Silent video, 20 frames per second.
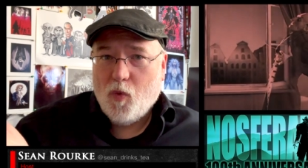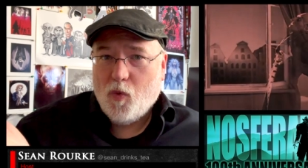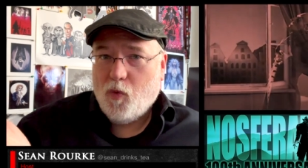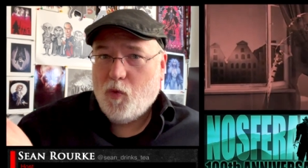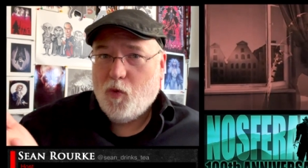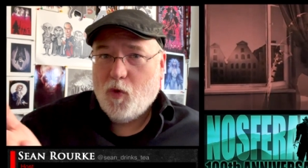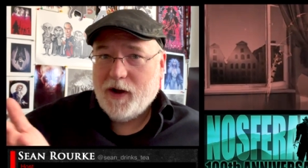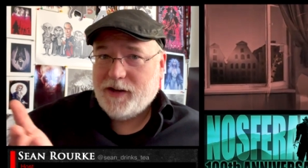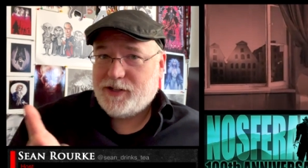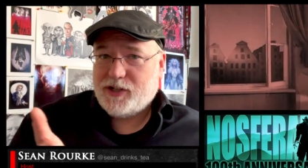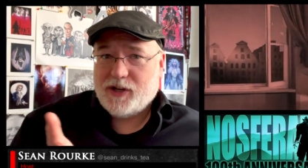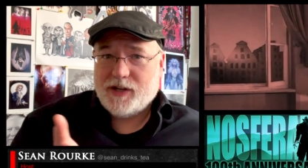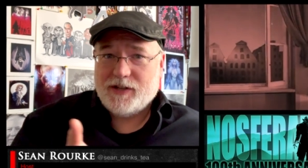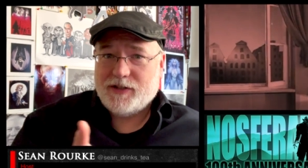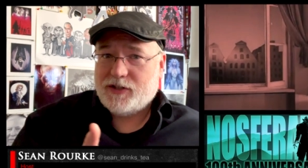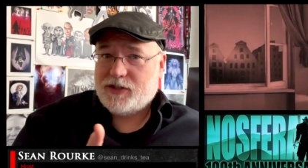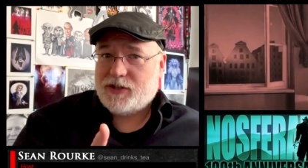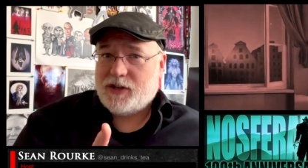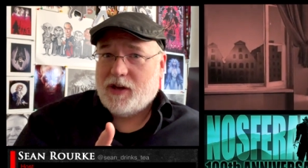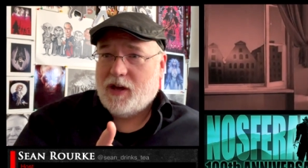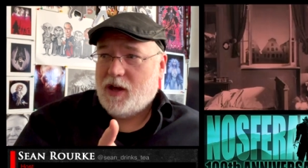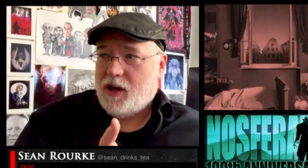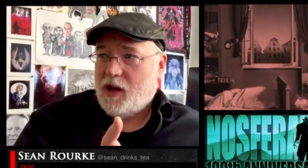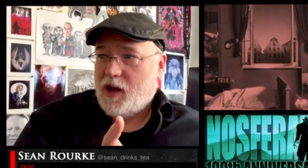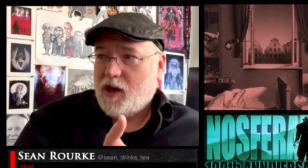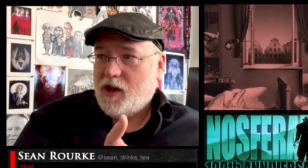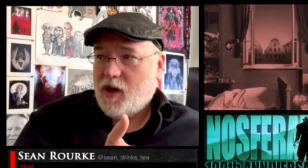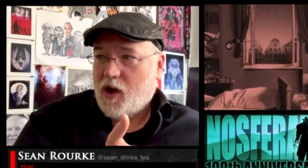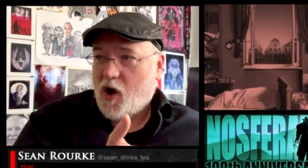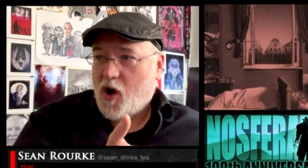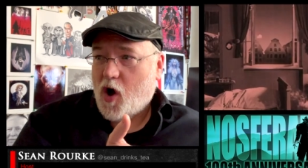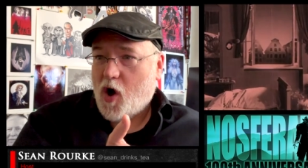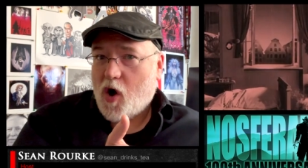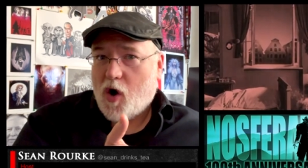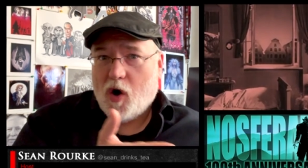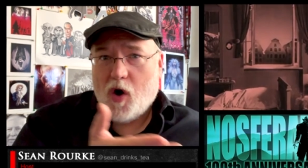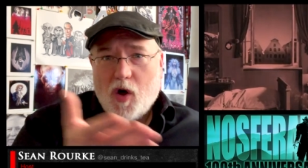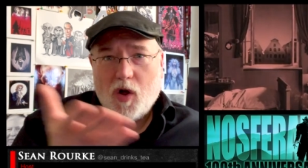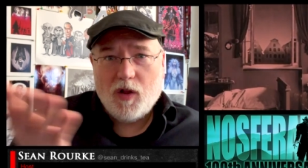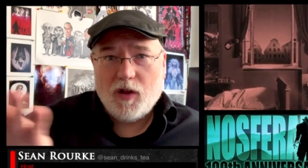which is
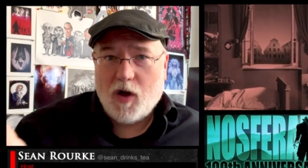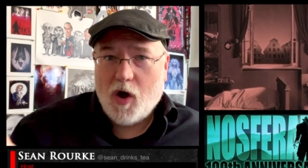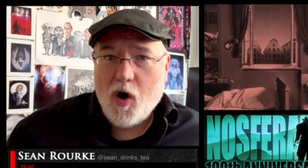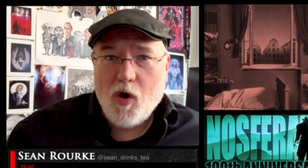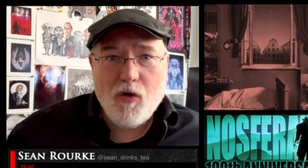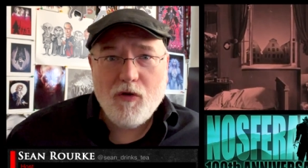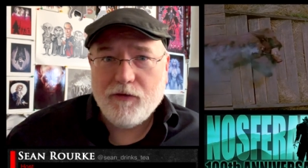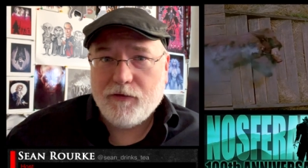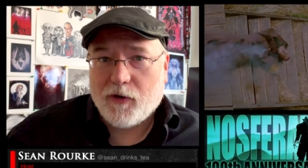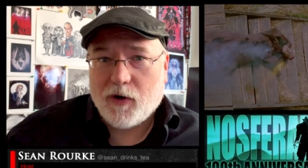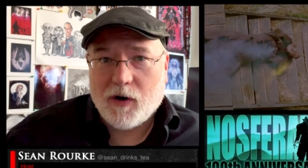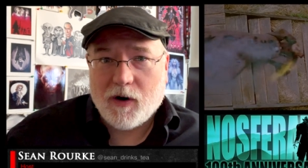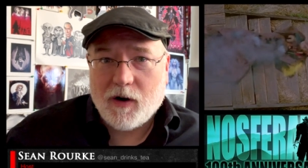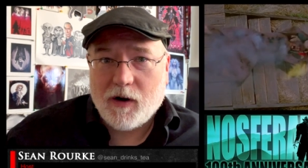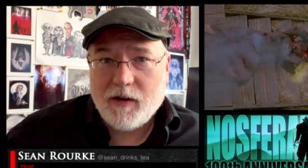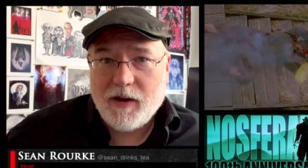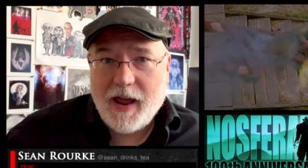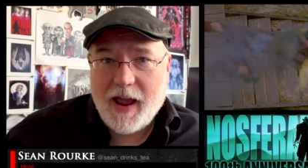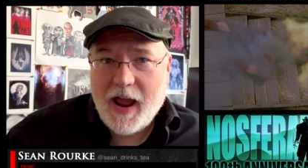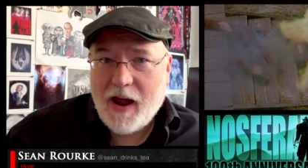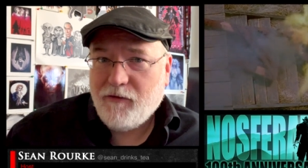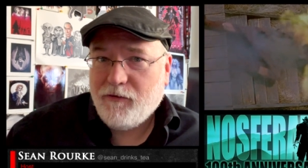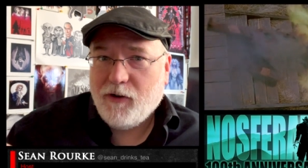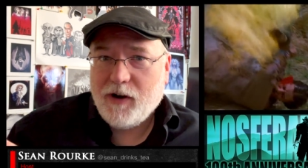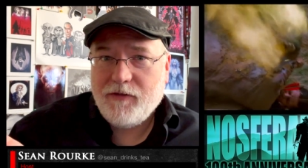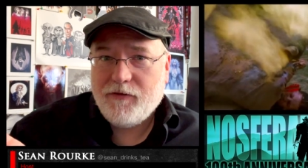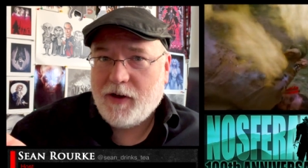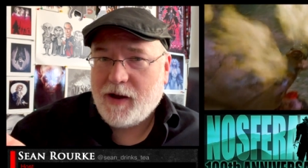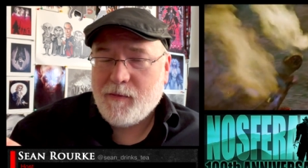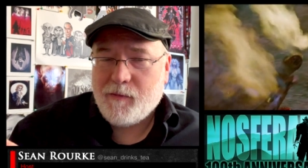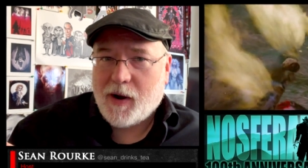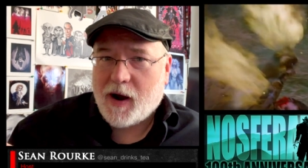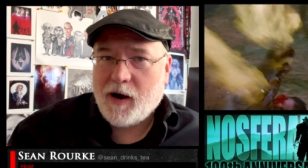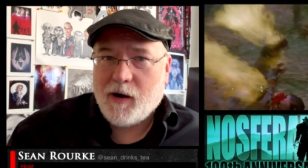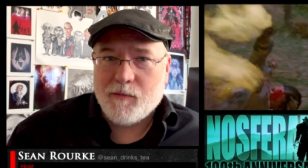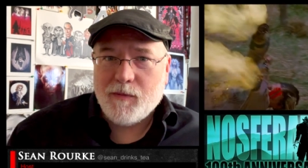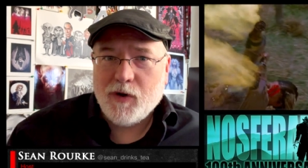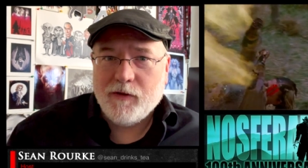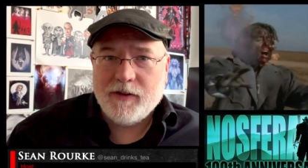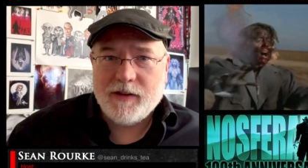all over every
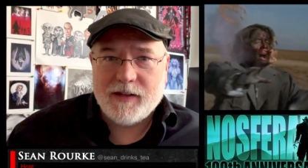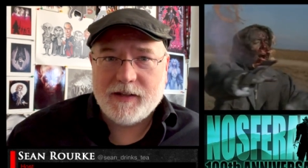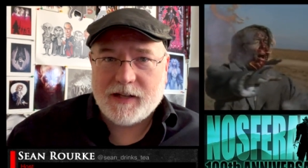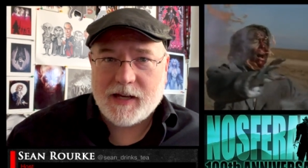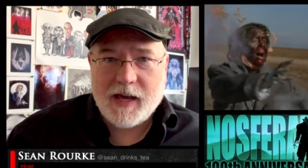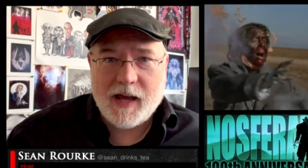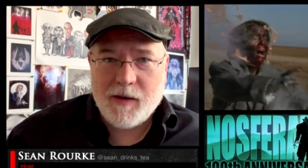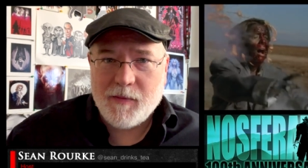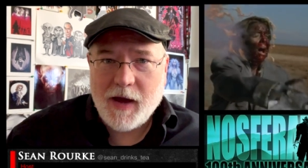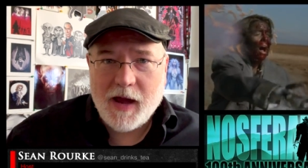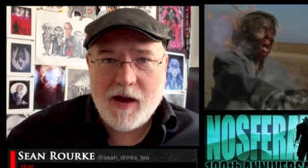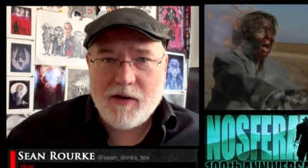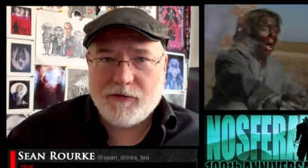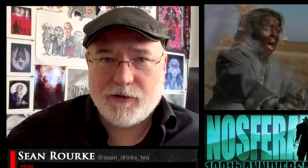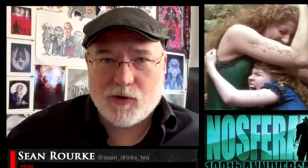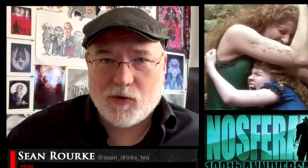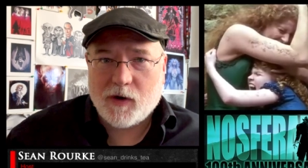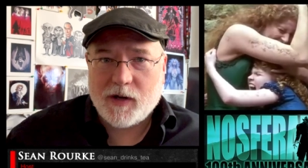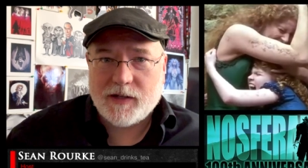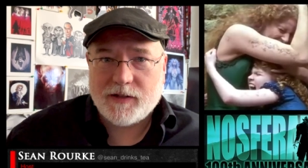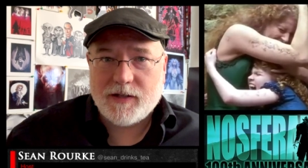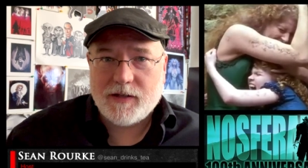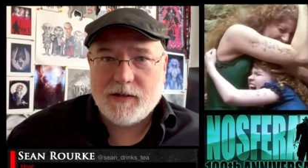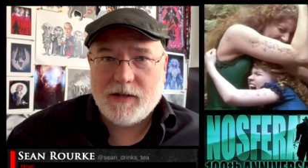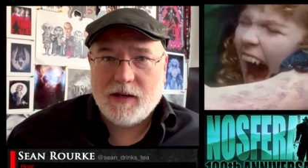vampire movie that came after it.